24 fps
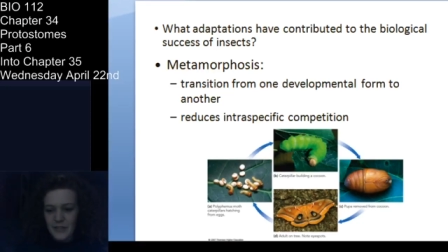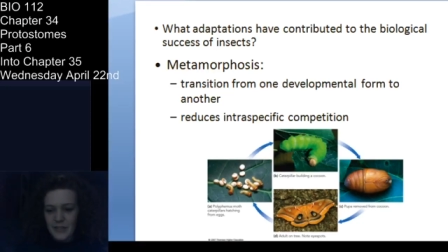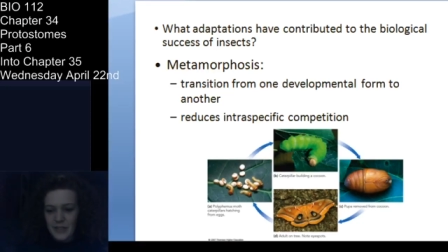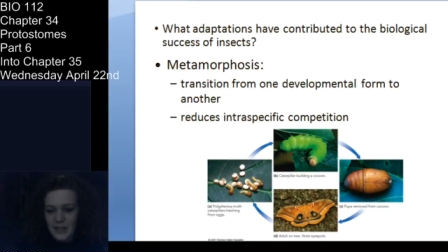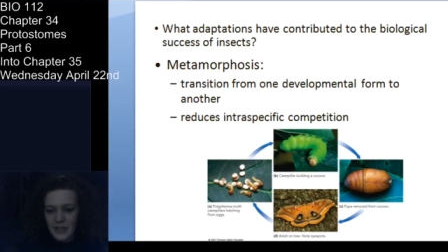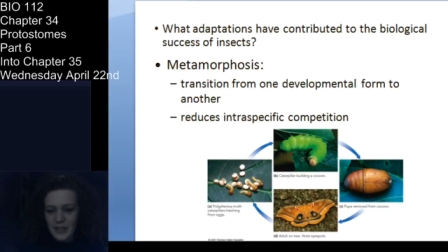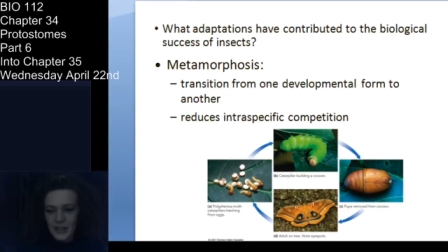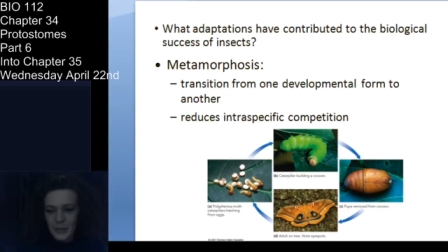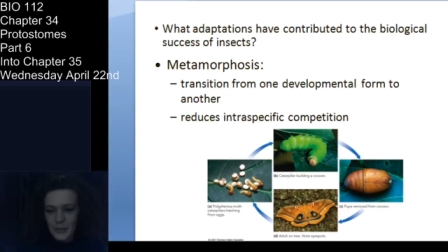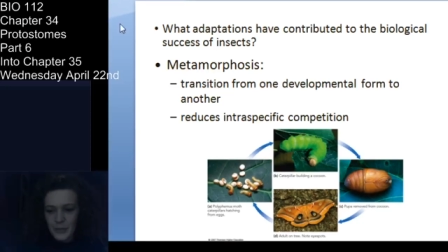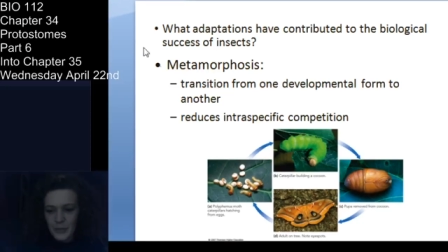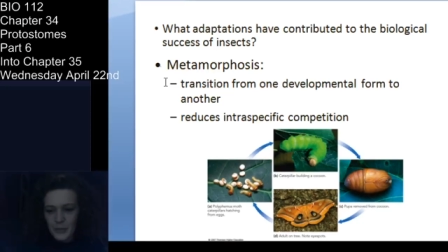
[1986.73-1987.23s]

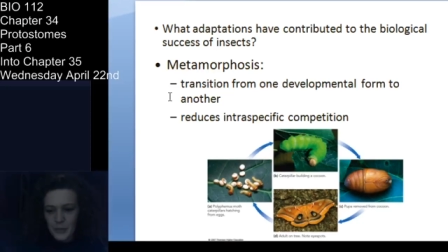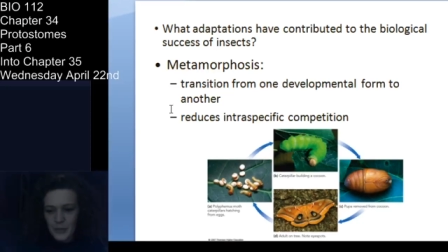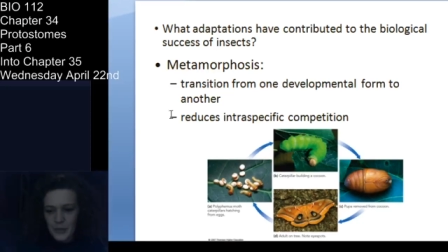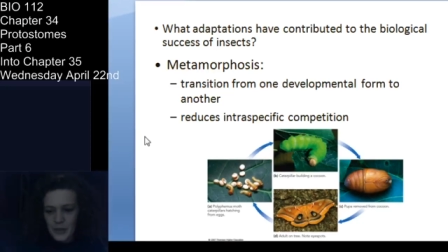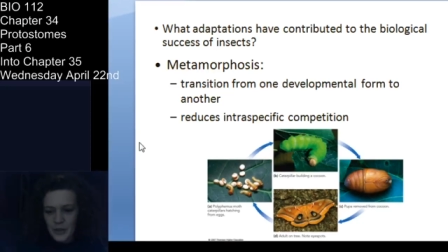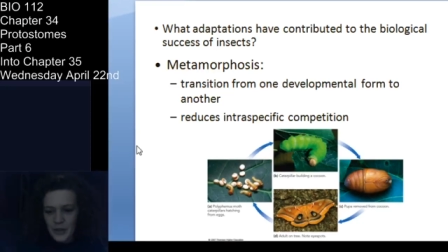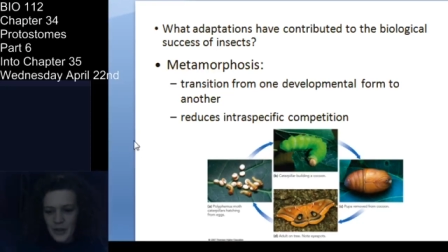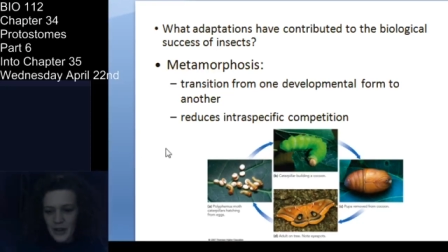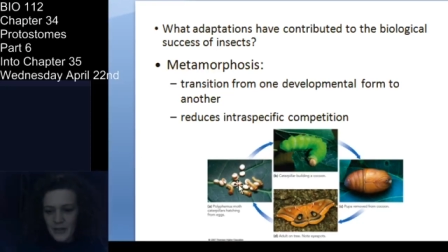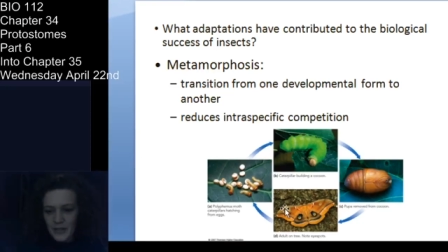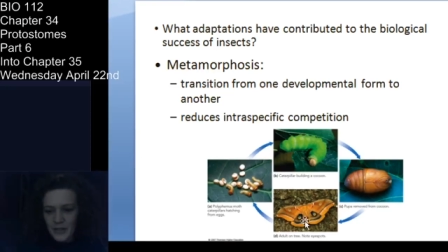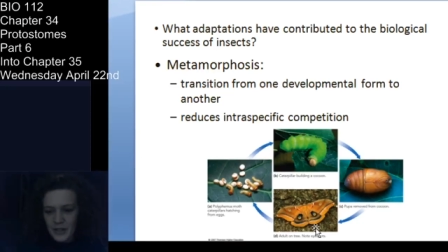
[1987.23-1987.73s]
you know,
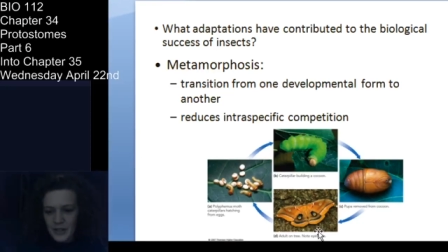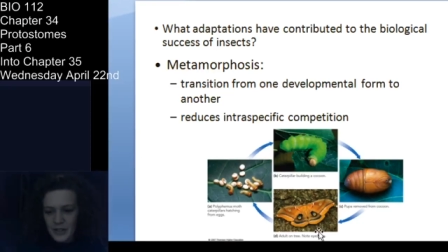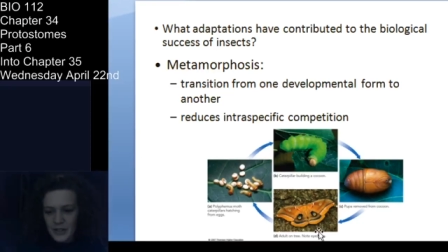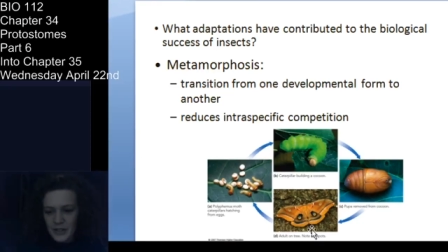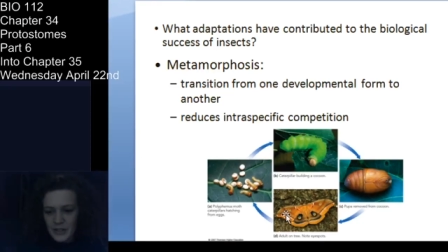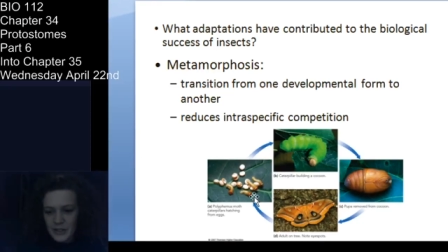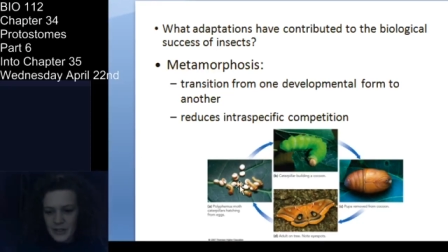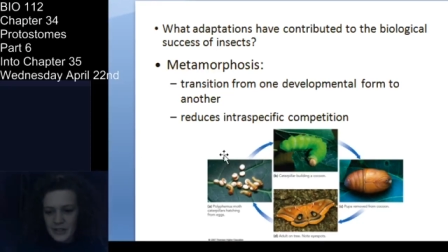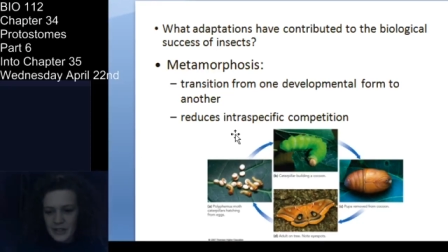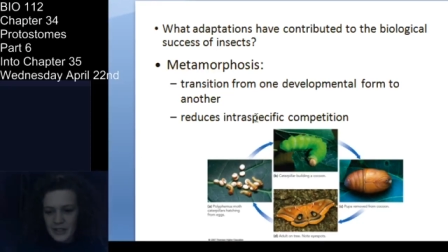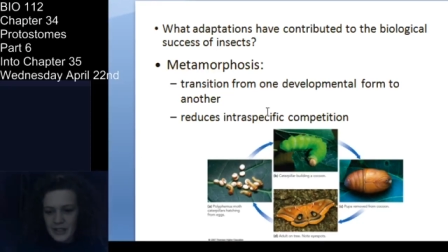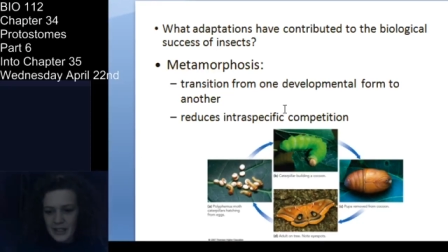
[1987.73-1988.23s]
when you have an
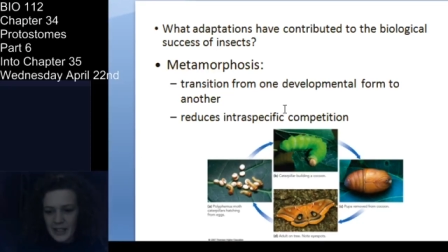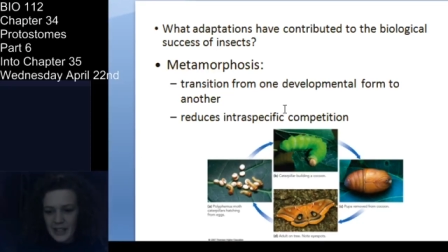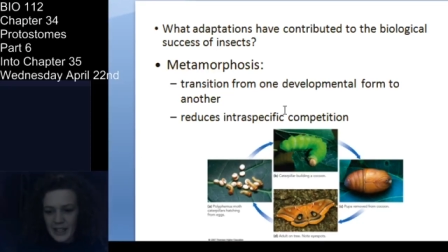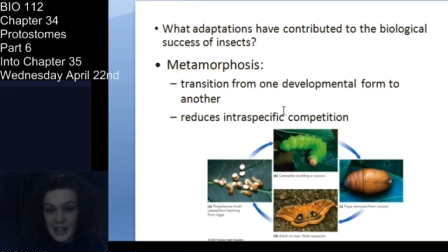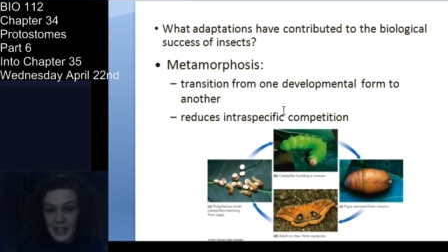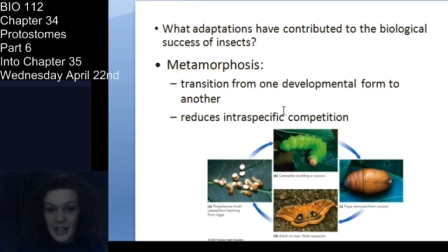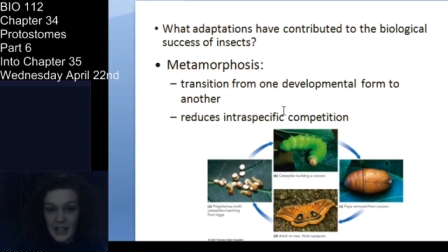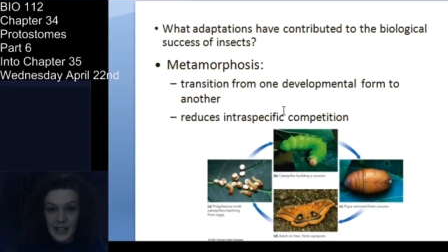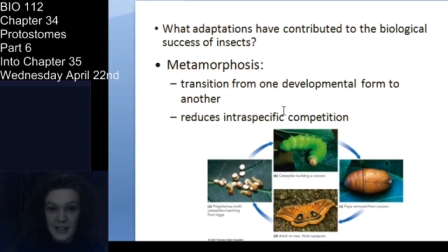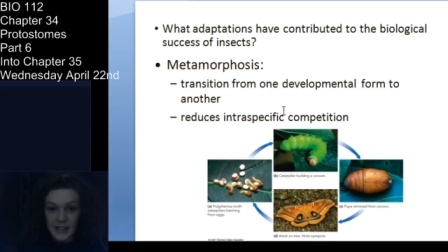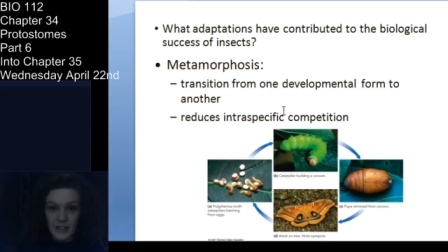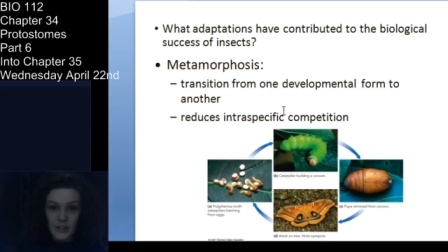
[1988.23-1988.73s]
adult and they lay
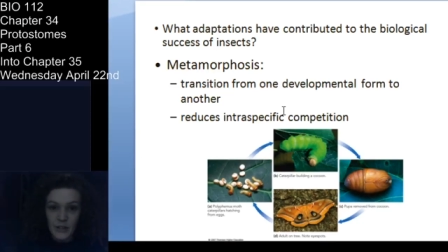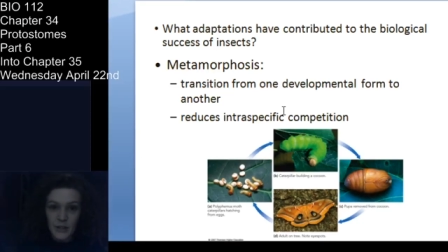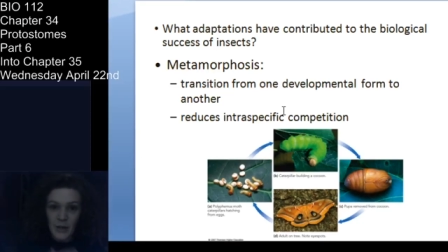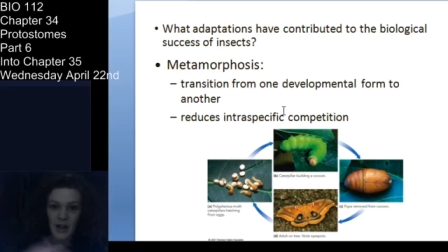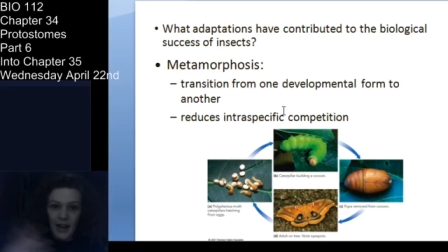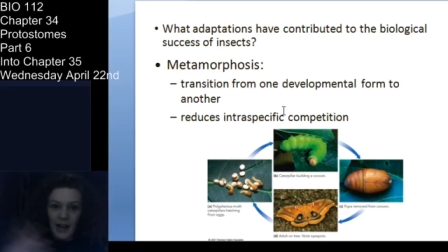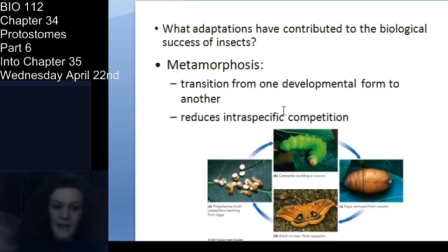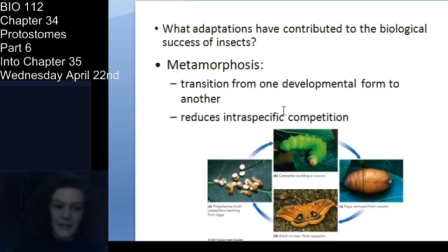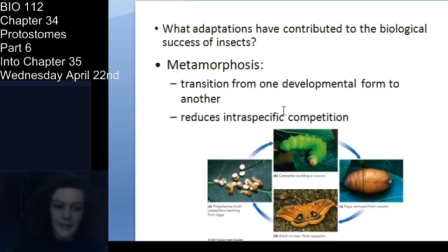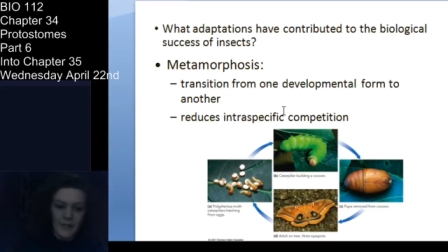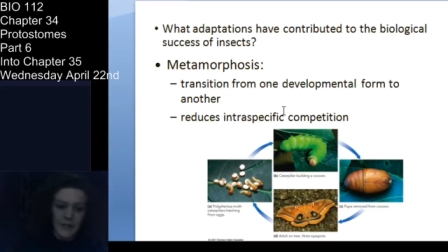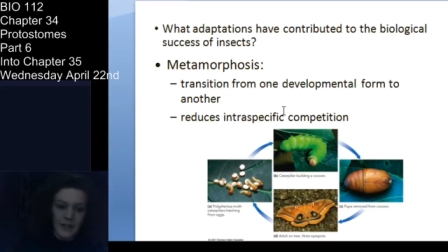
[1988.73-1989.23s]
an egg, you don't
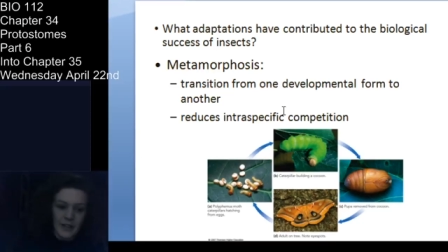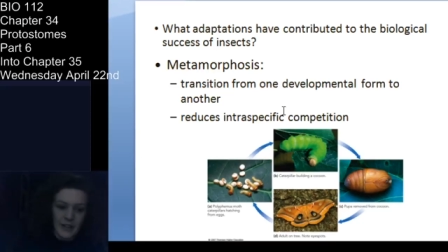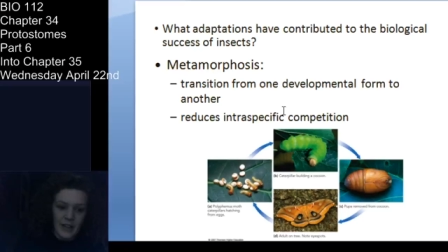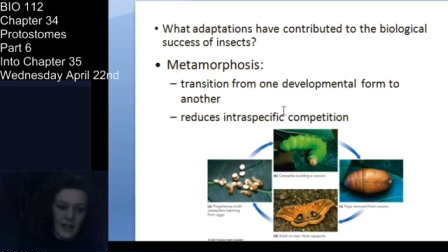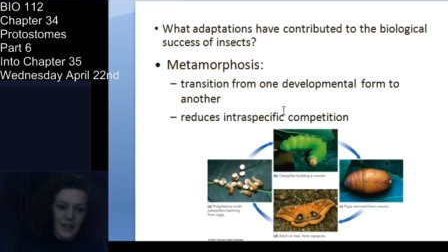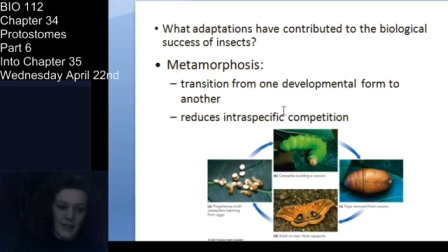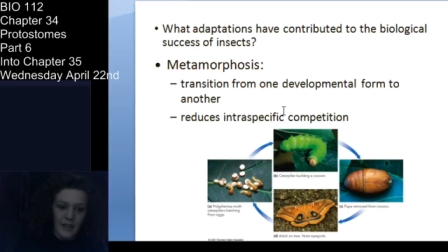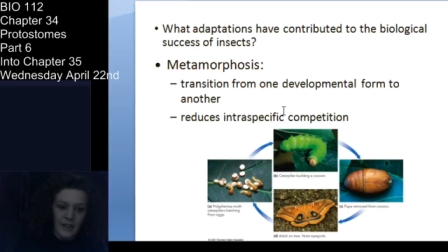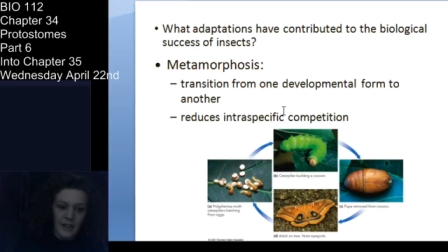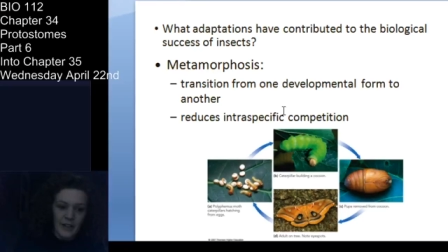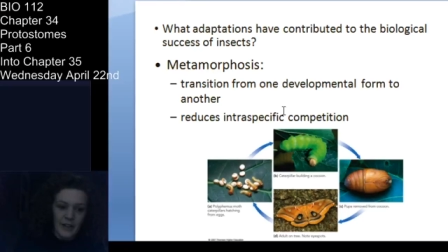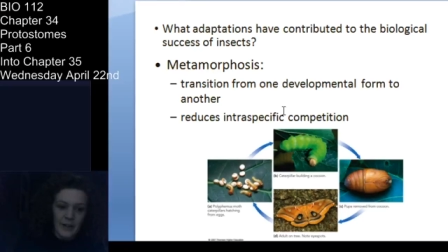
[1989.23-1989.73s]
have
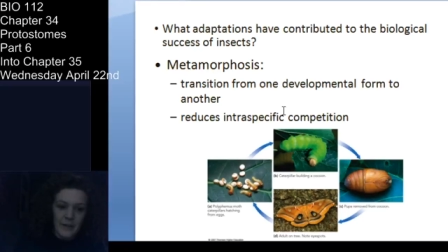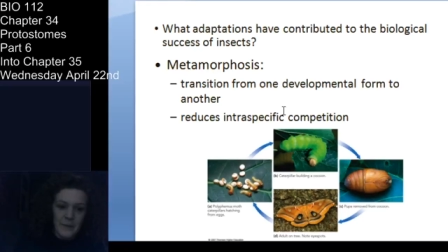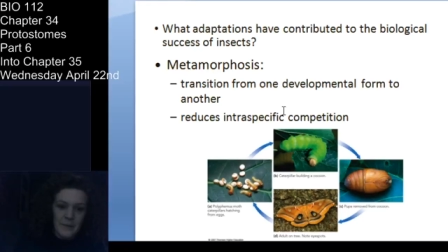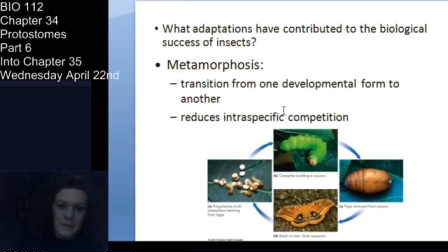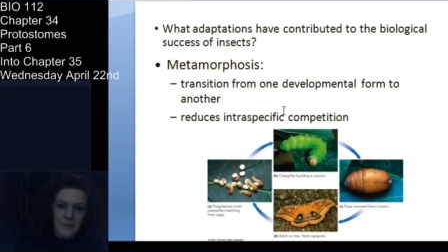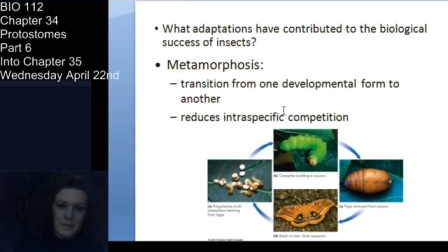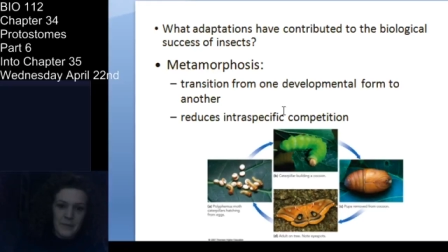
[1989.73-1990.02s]
another,